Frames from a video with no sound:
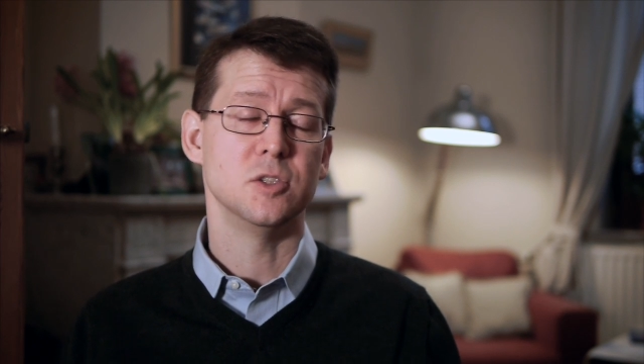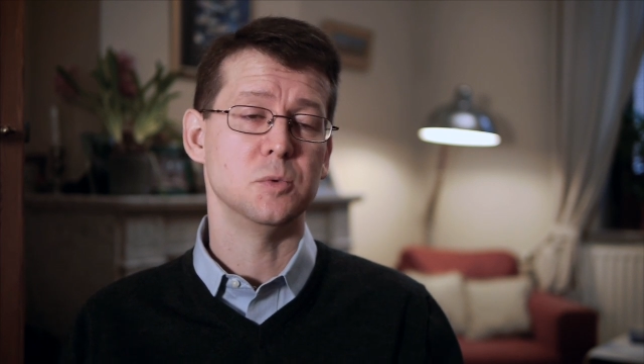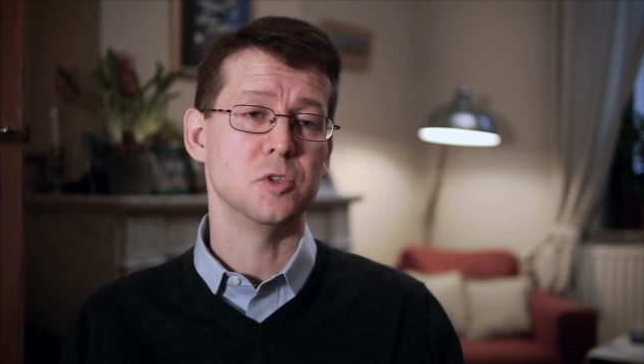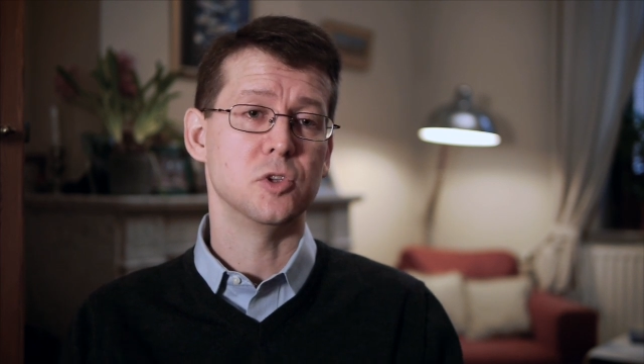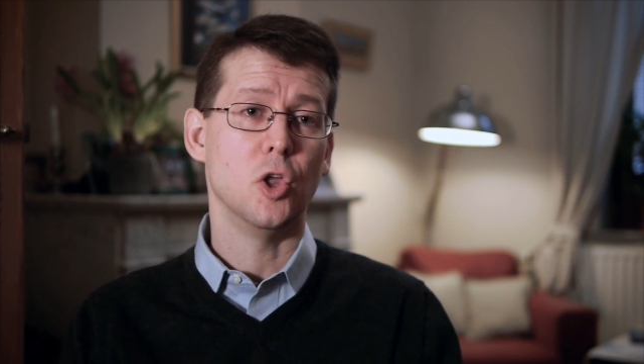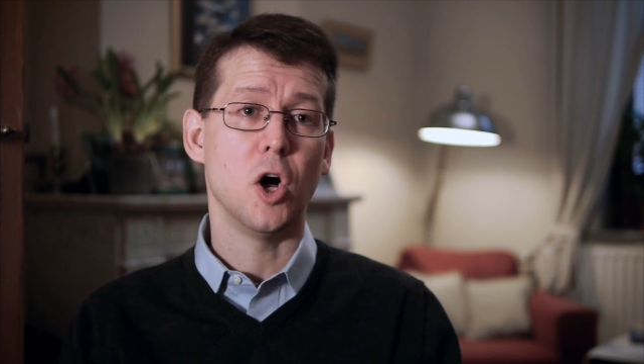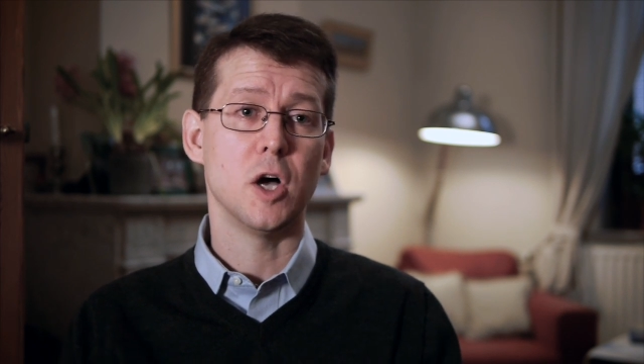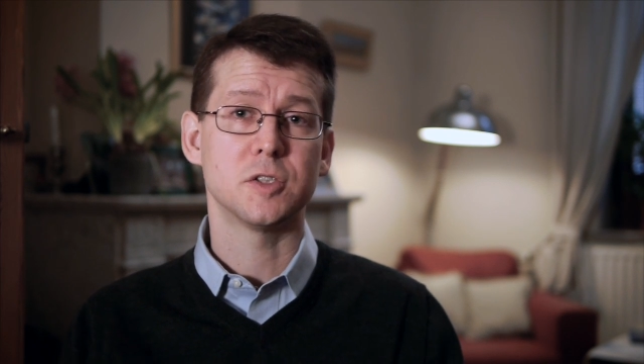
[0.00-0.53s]
It
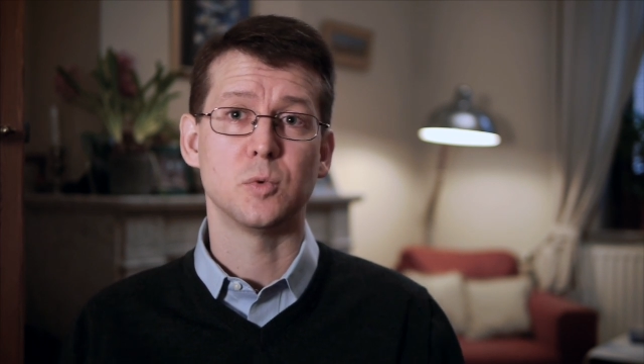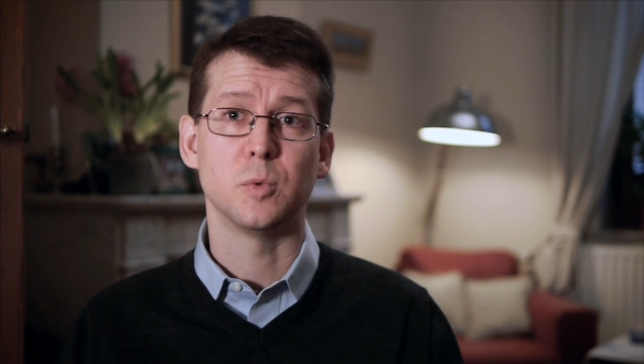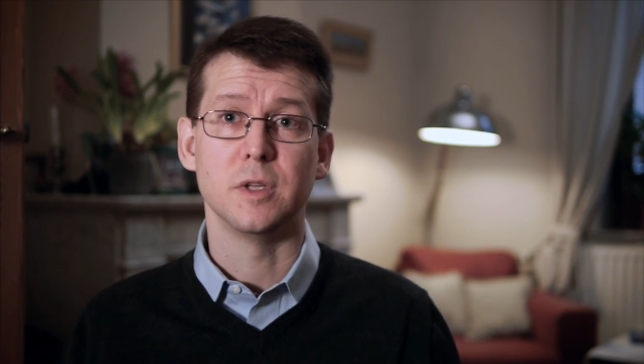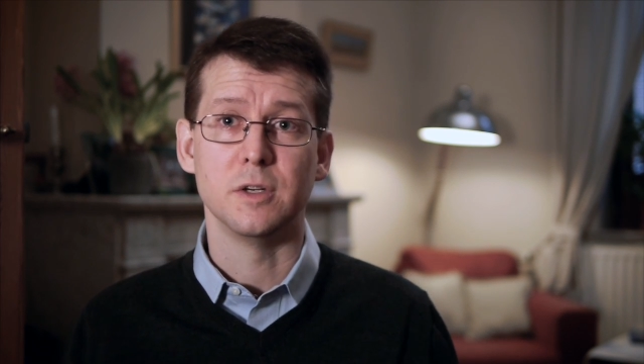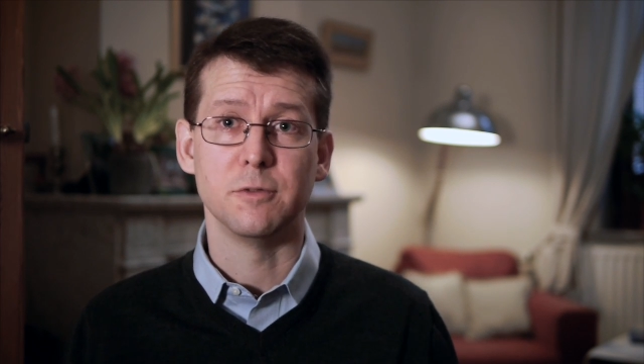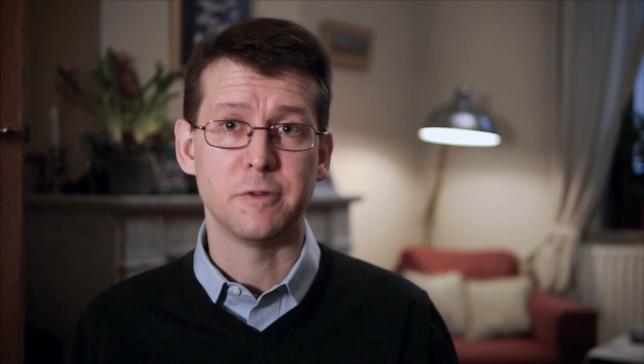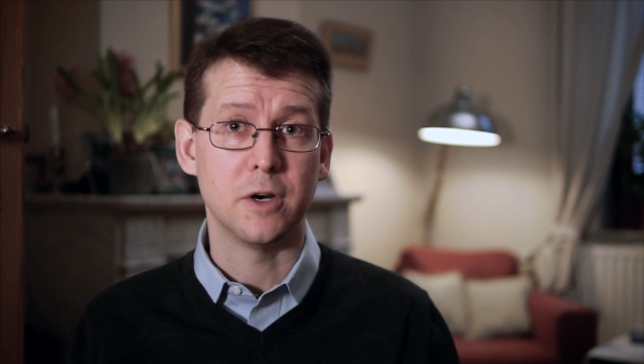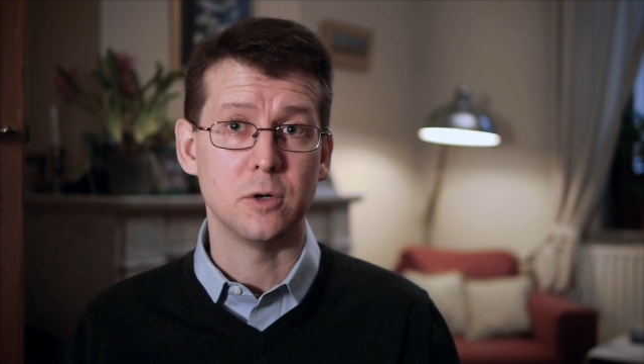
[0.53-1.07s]
was lost
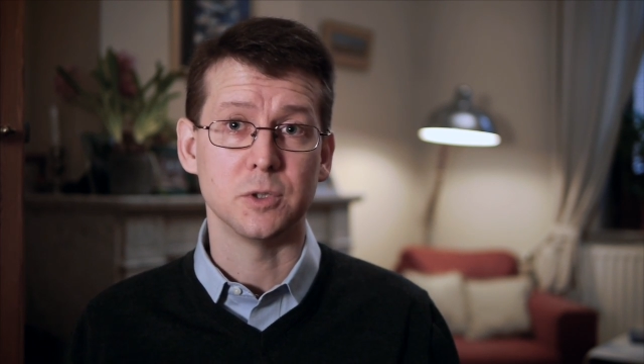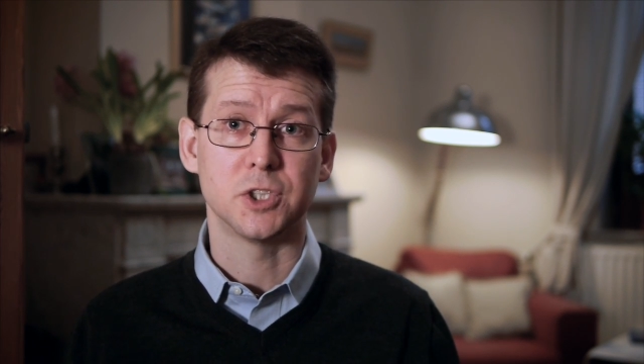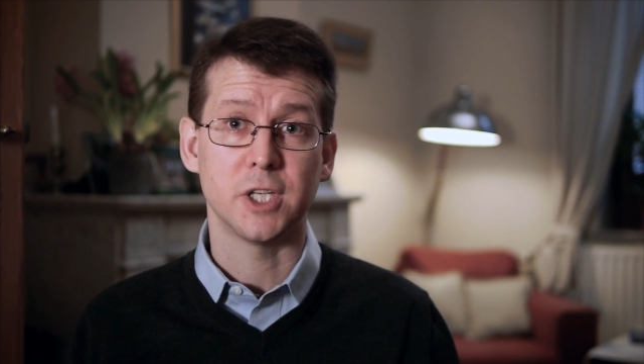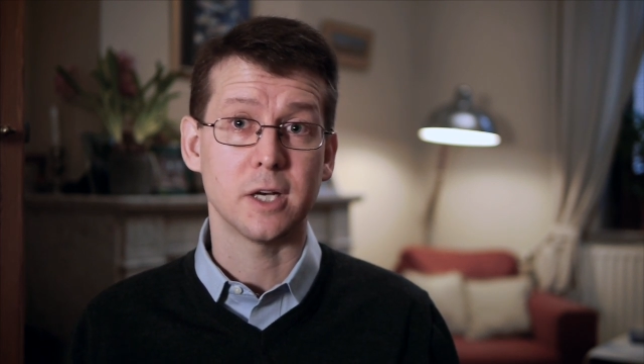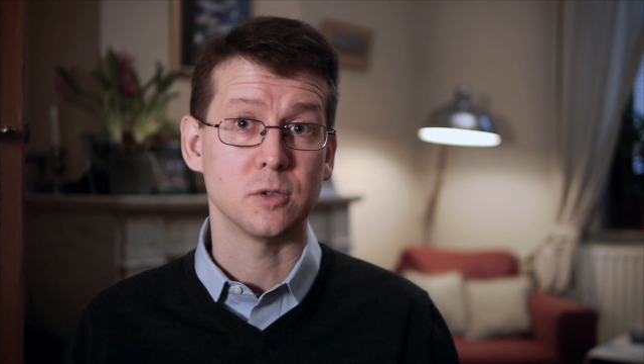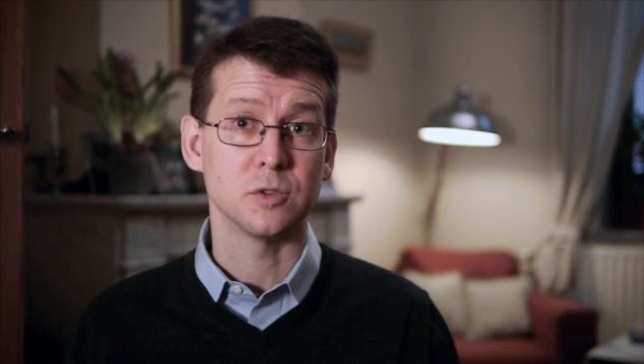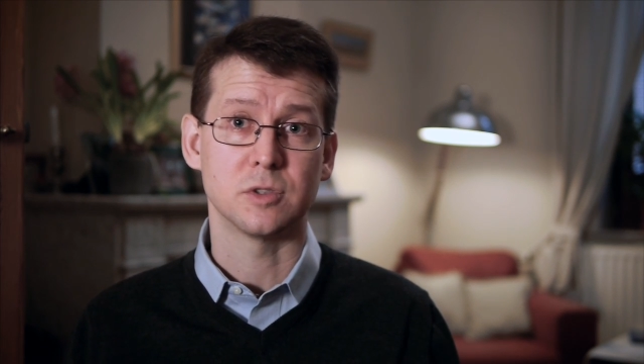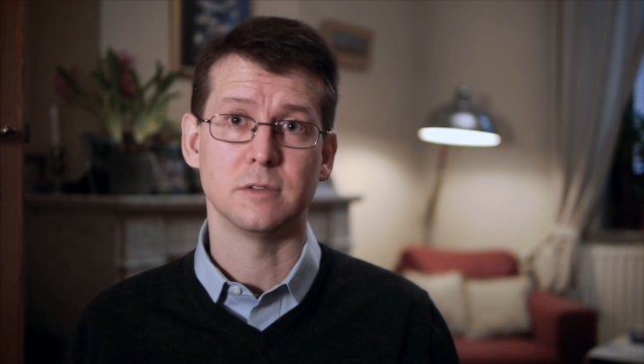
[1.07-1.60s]
within federal
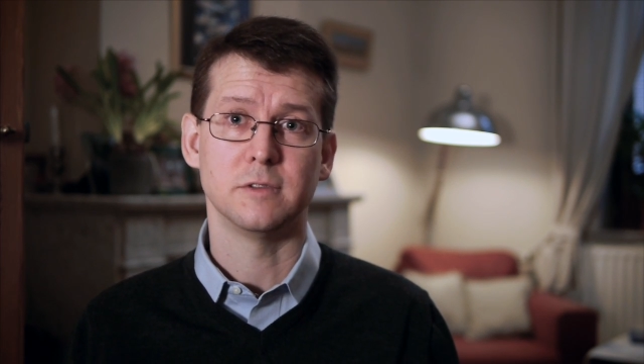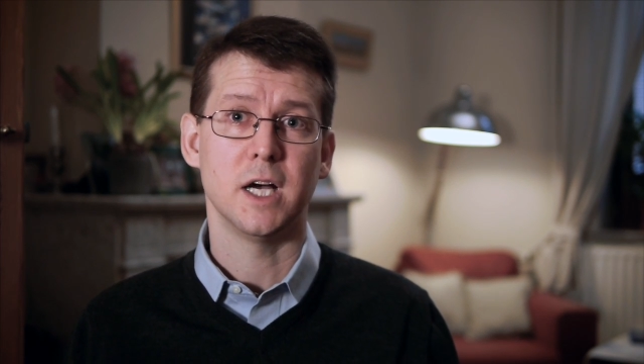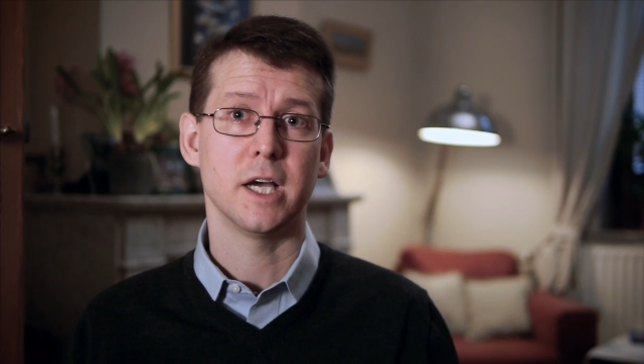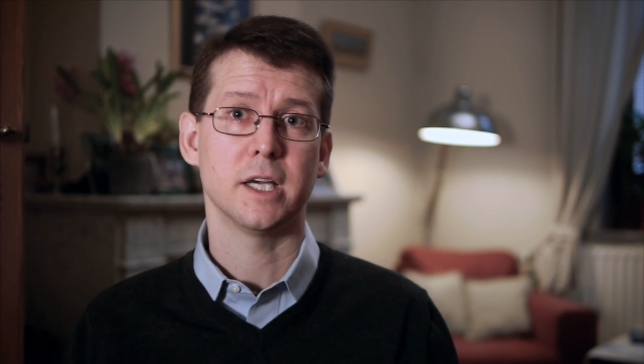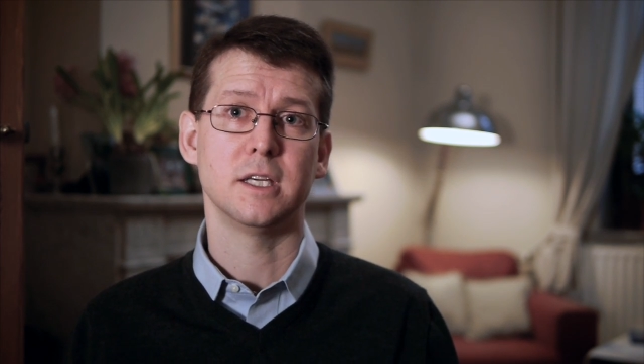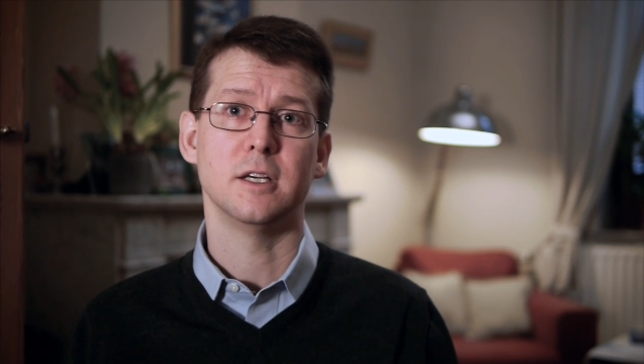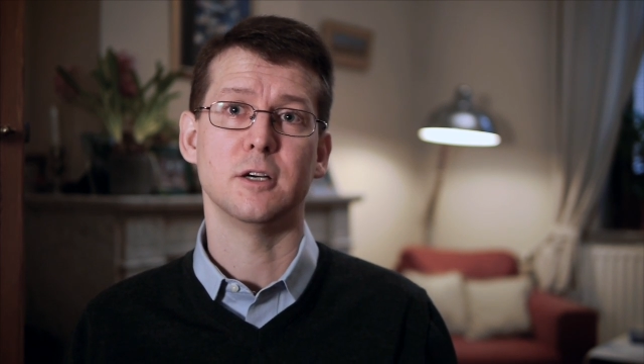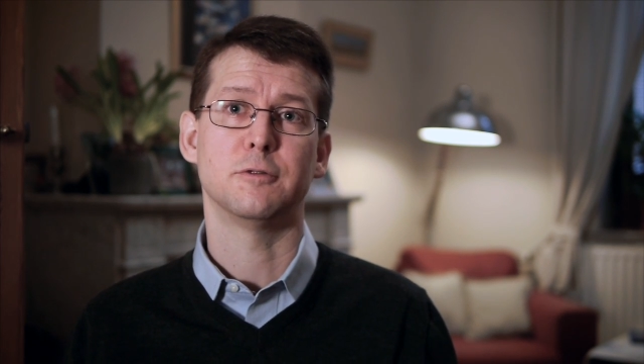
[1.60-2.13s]

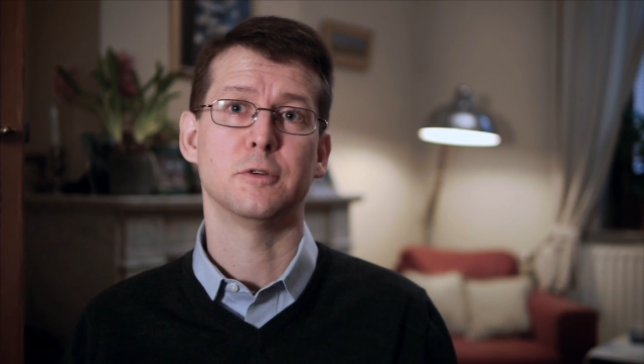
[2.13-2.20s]
Czechoslovakia